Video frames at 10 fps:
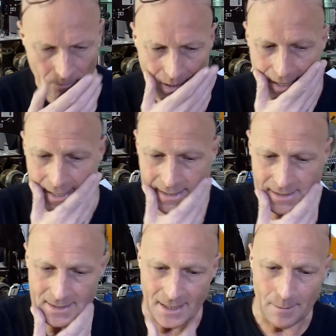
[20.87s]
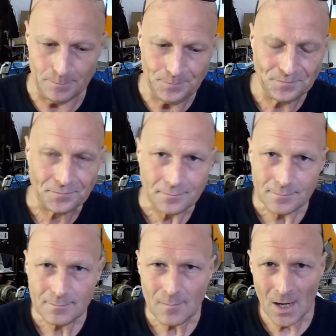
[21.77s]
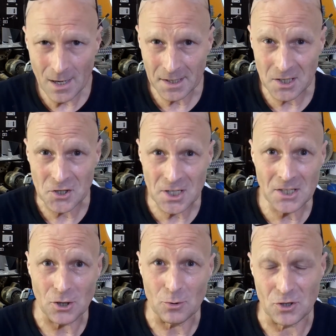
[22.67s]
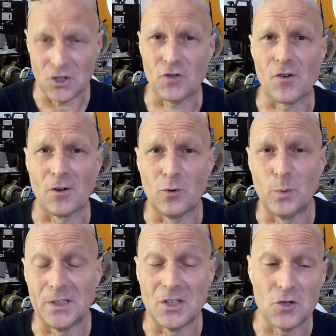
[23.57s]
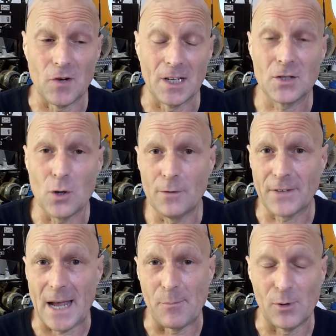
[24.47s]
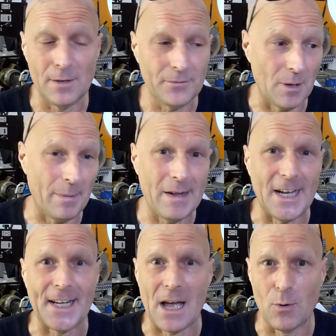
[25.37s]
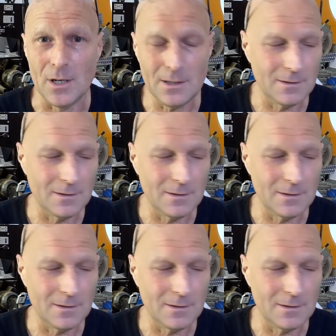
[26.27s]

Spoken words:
and I continued to struggle with the strings off camera for about an hour.